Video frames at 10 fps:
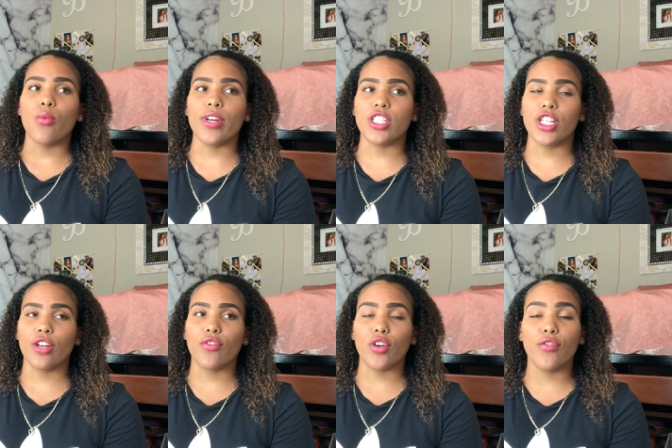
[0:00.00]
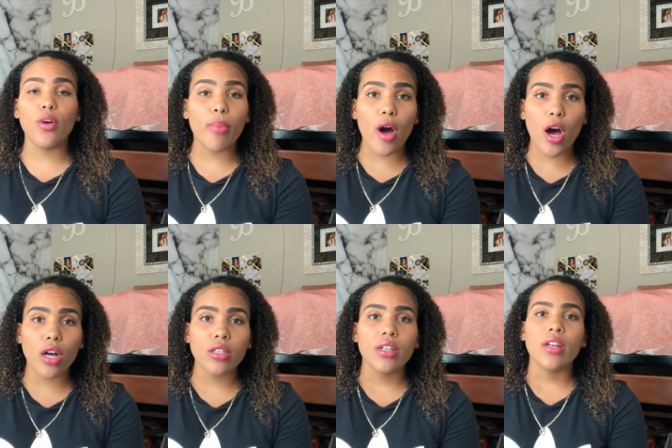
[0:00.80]
We cheer for
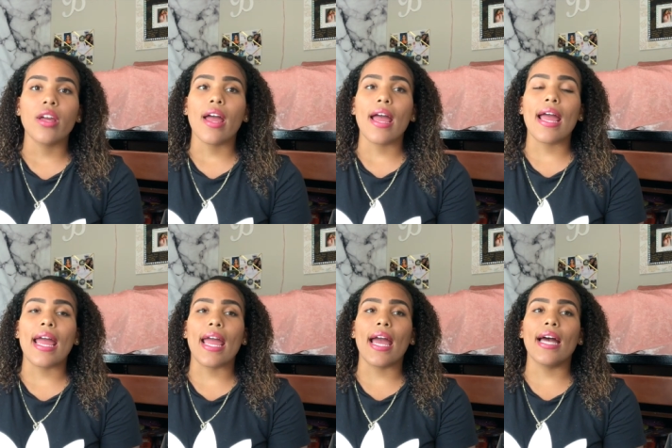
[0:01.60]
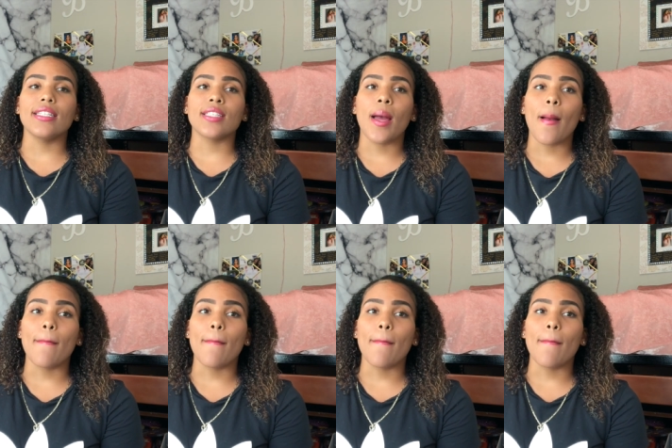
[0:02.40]
football and